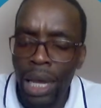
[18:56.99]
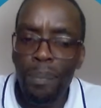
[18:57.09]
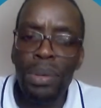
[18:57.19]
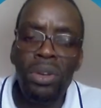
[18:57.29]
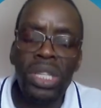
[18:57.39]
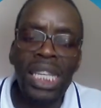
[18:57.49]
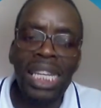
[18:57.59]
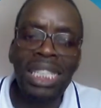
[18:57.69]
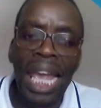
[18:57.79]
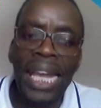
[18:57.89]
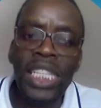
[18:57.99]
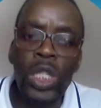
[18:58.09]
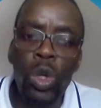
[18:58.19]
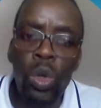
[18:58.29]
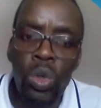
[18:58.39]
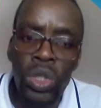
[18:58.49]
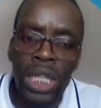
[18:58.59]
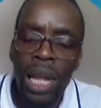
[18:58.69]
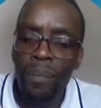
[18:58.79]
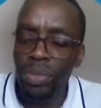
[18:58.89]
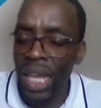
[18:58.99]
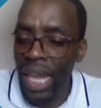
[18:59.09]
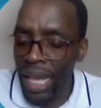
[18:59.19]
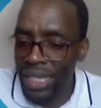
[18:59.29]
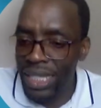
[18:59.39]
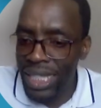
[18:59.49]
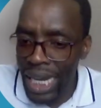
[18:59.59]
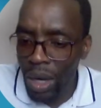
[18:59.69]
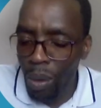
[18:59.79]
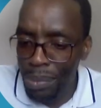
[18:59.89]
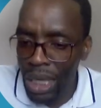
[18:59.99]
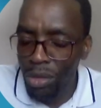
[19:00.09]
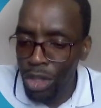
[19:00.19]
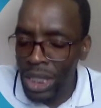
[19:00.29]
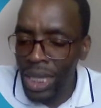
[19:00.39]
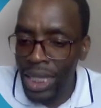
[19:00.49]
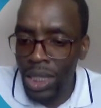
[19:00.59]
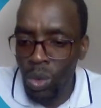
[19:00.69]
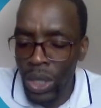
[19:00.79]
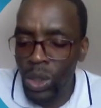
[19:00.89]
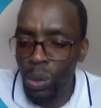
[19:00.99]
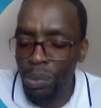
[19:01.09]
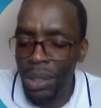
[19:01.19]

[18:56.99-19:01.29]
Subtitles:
Because it excludes the external benefit that is going to be